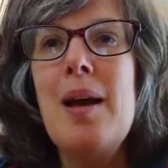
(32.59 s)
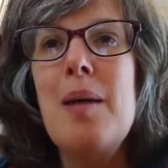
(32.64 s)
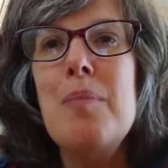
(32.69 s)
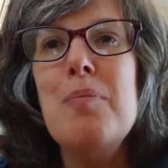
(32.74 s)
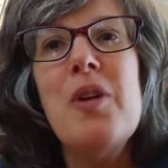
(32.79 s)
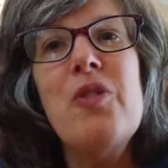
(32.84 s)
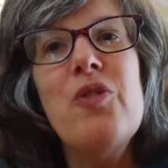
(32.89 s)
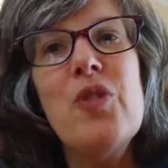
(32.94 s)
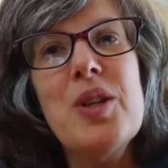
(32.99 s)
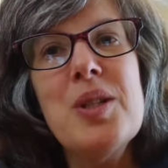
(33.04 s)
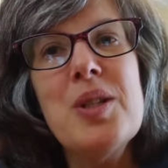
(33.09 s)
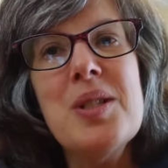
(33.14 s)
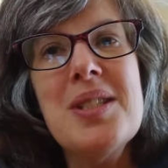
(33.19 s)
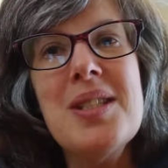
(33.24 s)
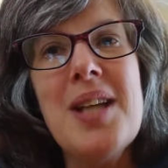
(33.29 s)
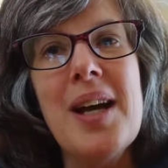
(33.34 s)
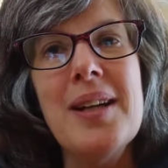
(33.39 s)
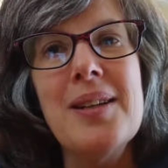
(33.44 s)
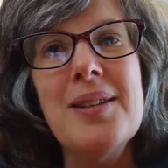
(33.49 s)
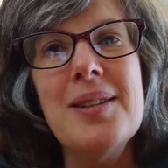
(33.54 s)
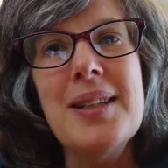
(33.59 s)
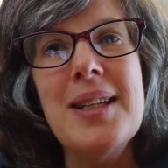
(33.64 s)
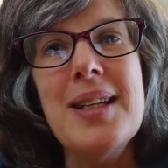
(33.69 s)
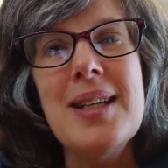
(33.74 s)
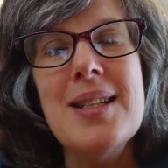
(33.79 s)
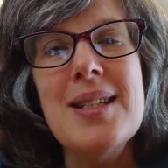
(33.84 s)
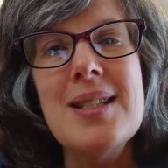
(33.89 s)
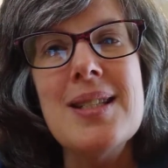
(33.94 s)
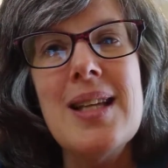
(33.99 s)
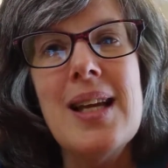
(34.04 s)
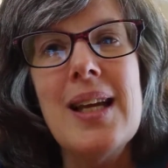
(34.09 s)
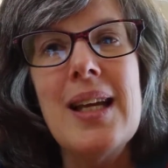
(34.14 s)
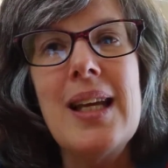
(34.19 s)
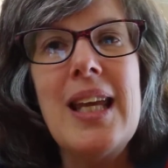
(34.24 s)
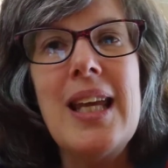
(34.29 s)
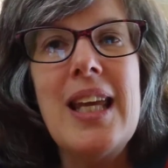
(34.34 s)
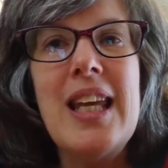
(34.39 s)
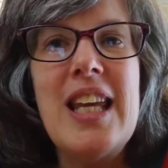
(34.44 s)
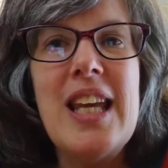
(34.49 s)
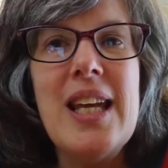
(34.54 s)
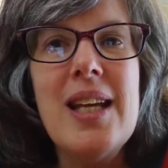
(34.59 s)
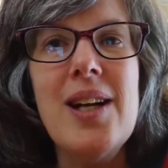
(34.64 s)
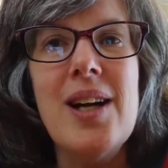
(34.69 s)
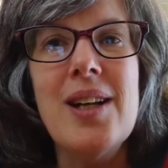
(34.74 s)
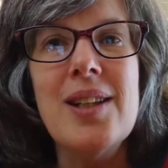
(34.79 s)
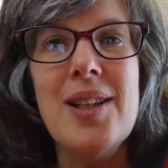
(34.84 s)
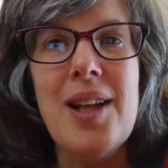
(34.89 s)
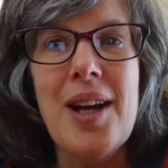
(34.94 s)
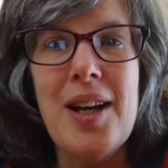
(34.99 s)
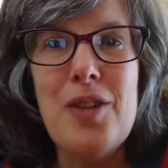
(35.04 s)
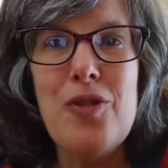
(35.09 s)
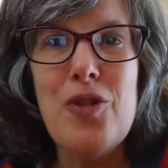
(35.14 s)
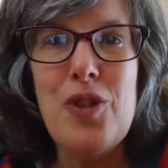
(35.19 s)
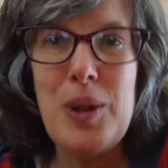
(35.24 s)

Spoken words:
My first title is Get a Life,